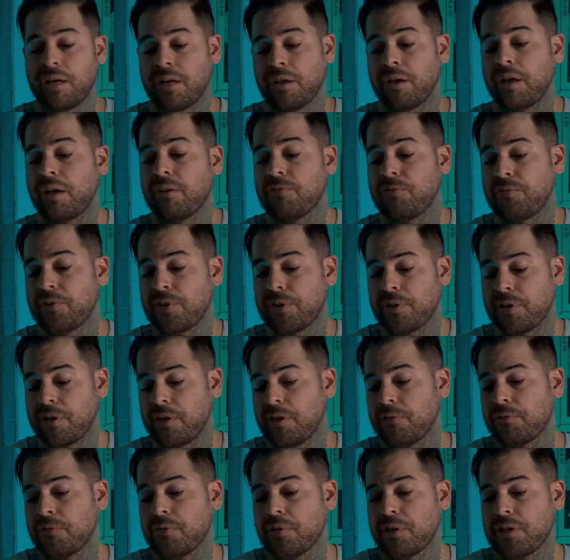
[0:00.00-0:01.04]
And for the
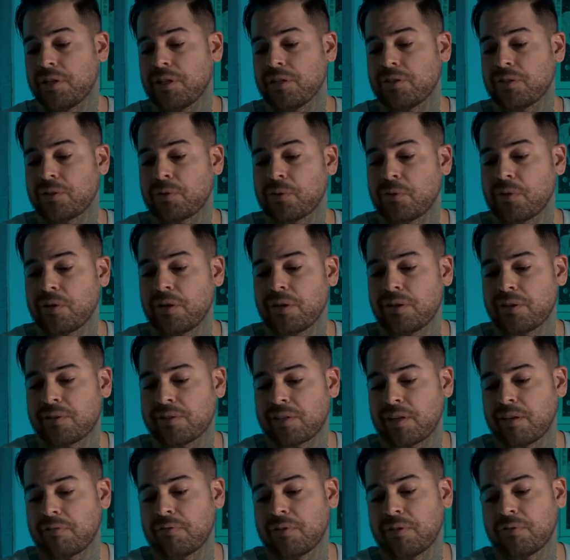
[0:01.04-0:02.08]
never-ending story, the
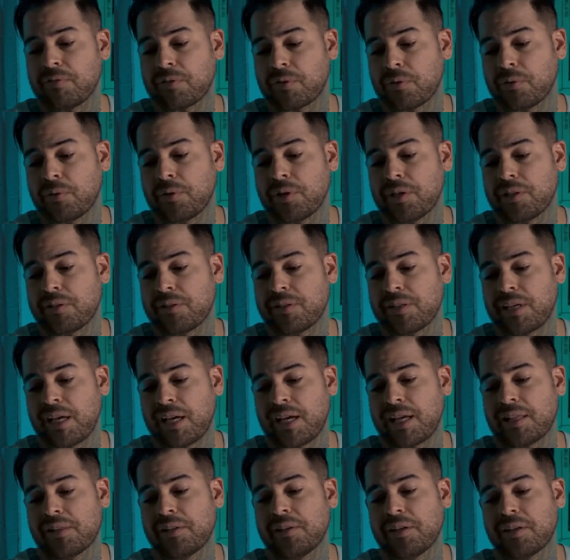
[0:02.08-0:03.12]
7 of coins.
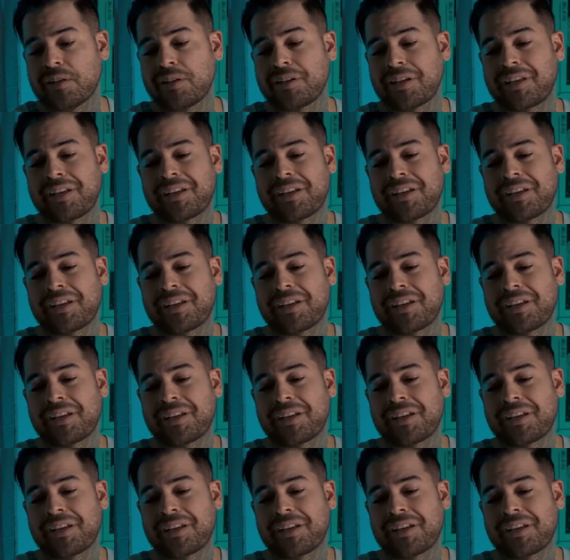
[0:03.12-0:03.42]
Yeah, look,